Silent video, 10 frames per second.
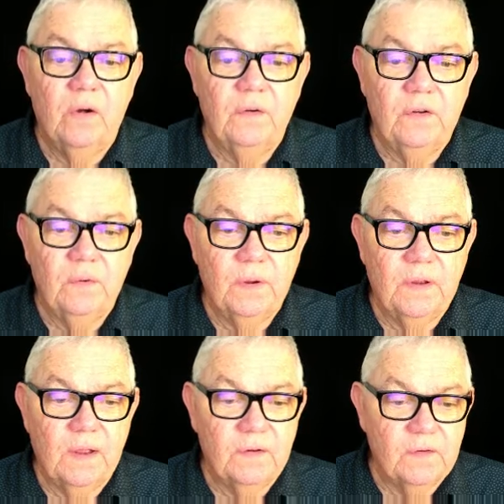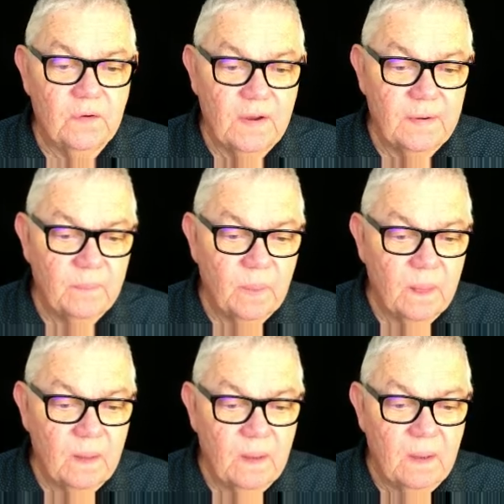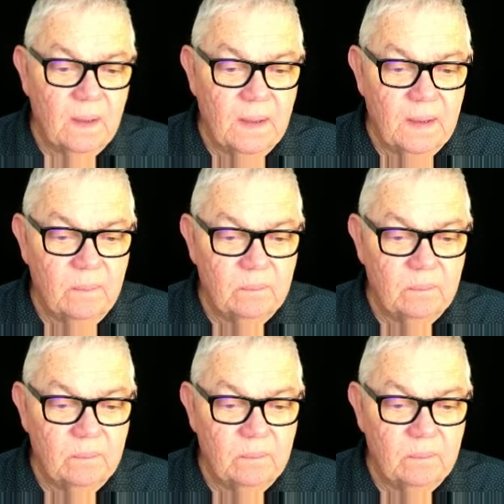onto a site, I